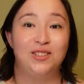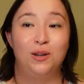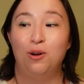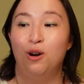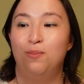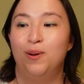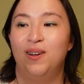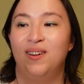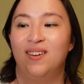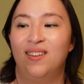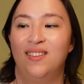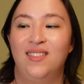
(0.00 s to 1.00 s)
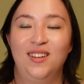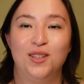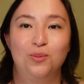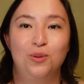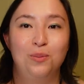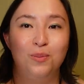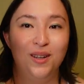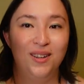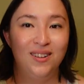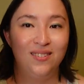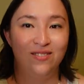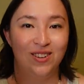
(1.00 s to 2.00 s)
So I'm hoping these will
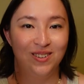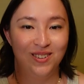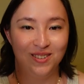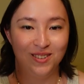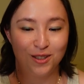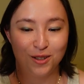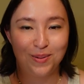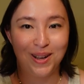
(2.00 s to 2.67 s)
be very delicious